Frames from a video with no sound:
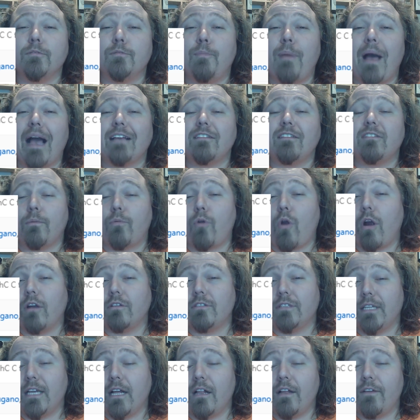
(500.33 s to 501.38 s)
backstop
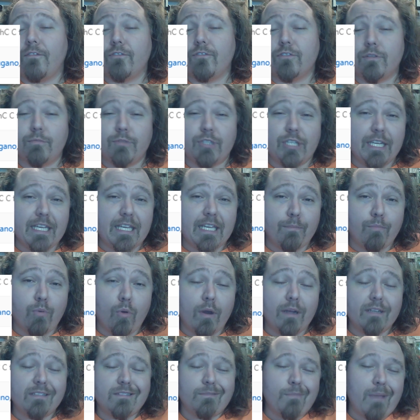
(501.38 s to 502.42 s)
Carson Kelly for some cheeky
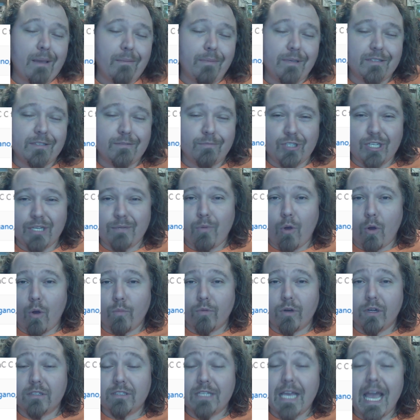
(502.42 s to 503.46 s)
points and maybe some cheap home
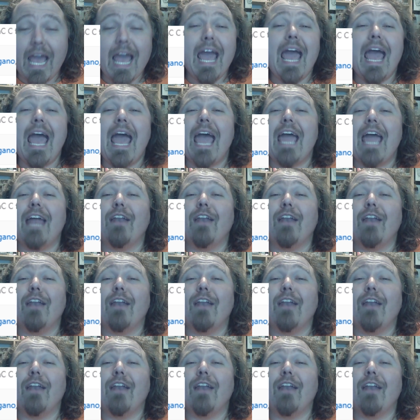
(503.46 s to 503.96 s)
runs. And